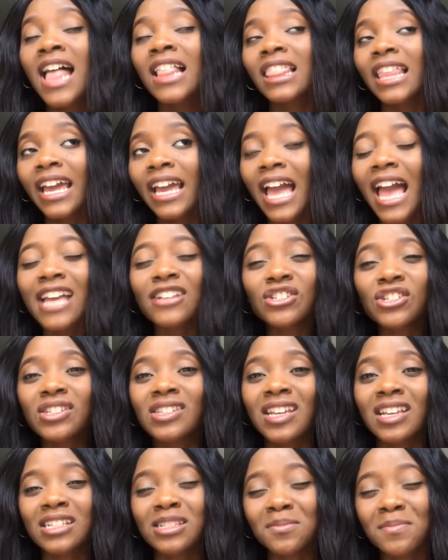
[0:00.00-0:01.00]
like I just
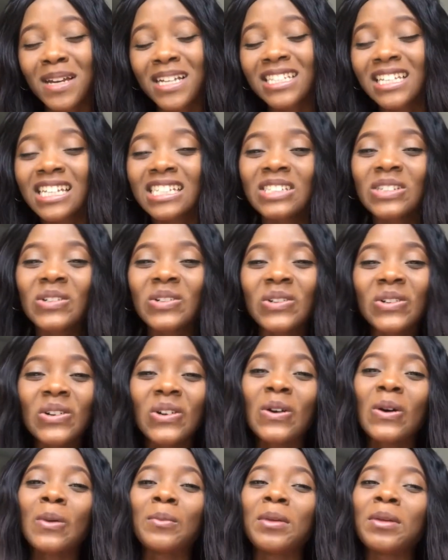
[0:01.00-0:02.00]
expected,
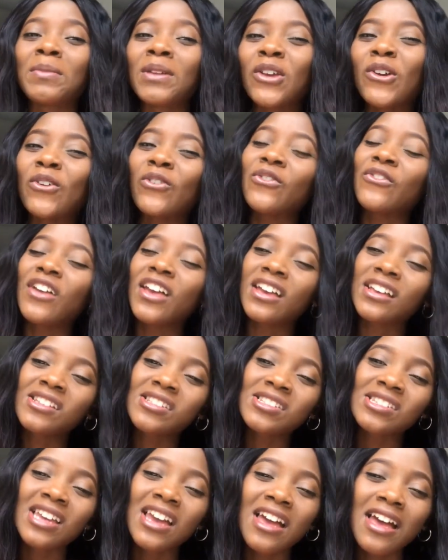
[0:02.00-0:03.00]
oh, maybe your
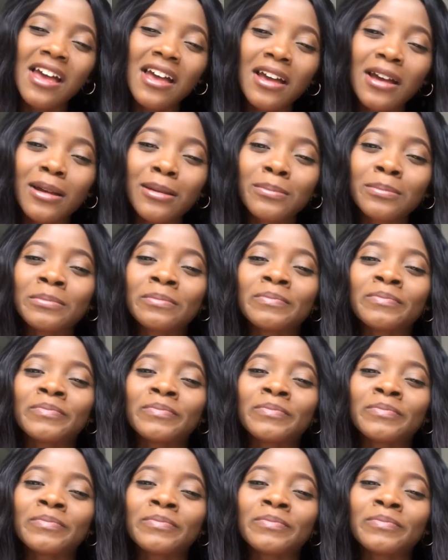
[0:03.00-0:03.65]
first term